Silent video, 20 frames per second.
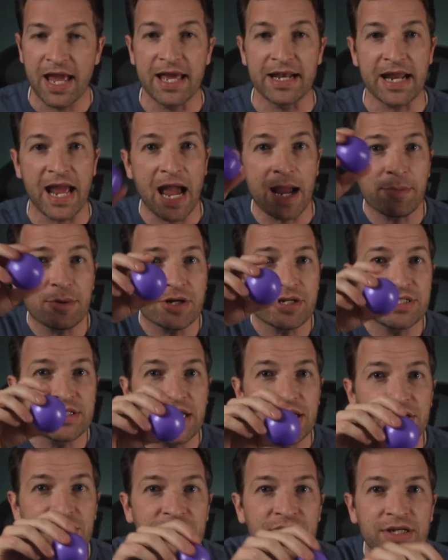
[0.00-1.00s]
and
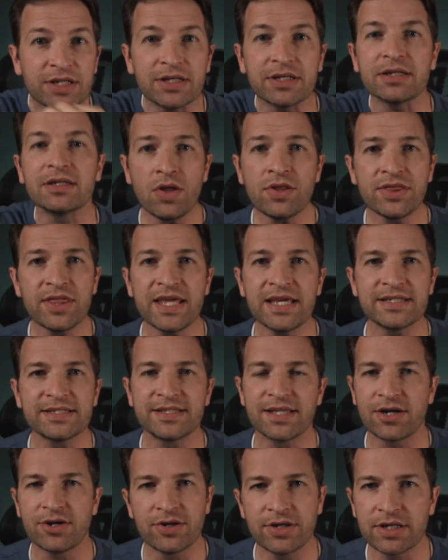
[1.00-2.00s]
amortization, all
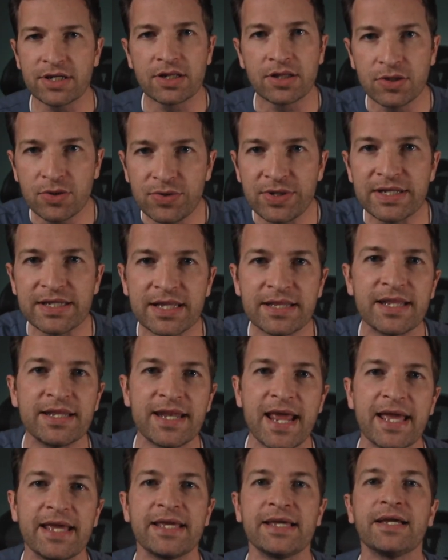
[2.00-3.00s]
things that are included in the
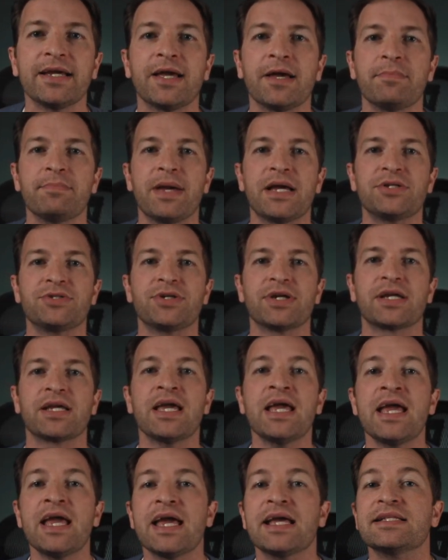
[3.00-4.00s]
net income
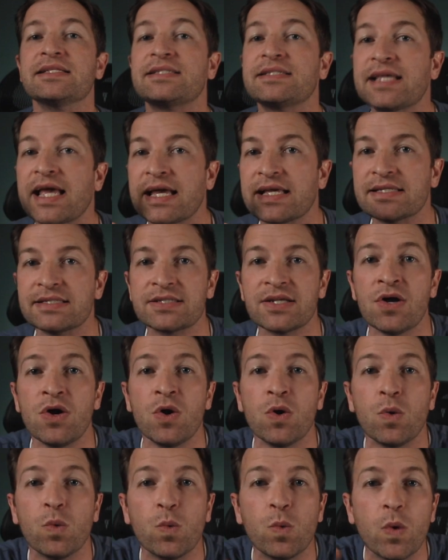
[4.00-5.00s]
metric, and says,
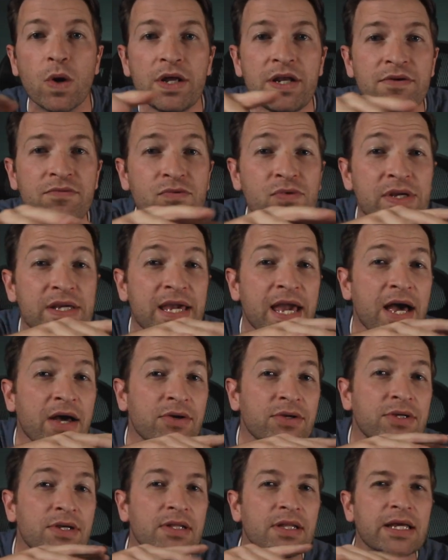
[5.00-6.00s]
what if we
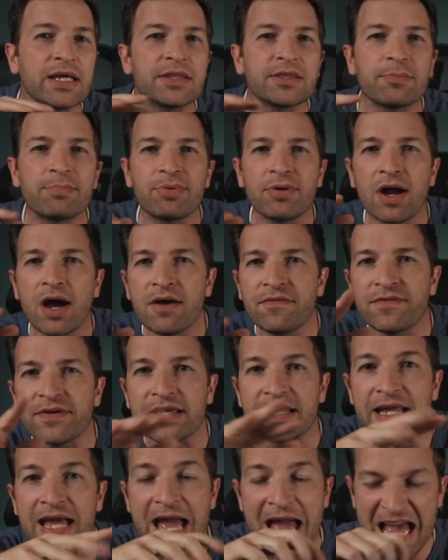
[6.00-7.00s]
calculate the
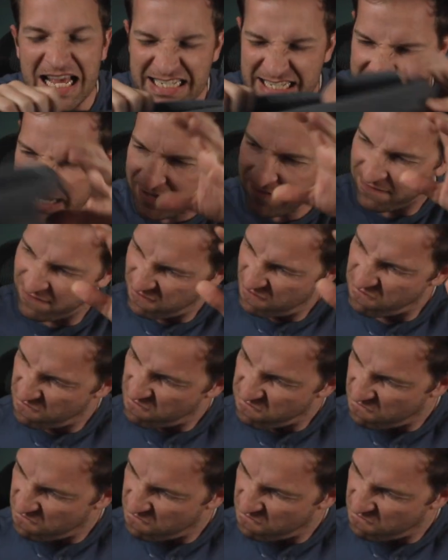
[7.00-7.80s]
profit as if